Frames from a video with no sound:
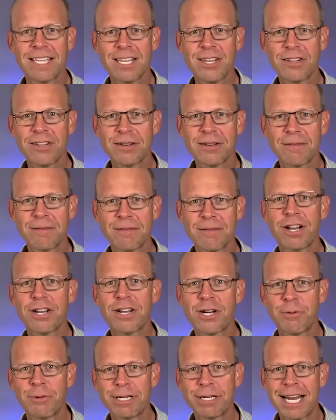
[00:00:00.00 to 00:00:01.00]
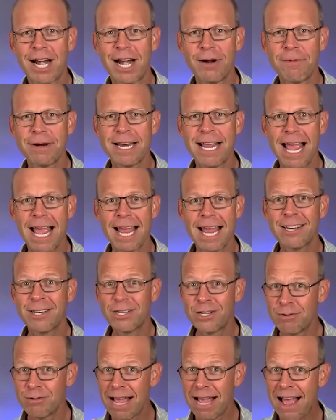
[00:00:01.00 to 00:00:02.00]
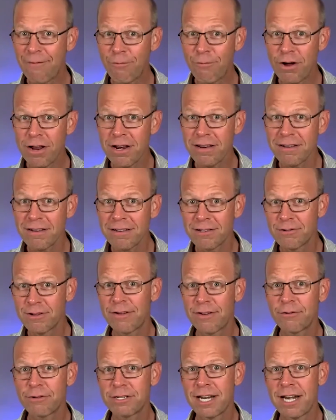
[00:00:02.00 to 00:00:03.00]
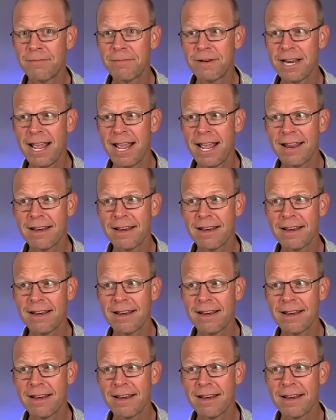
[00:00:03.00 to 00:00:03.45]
Then you can put on your retirement hat. Do you have one? Do you have a retirement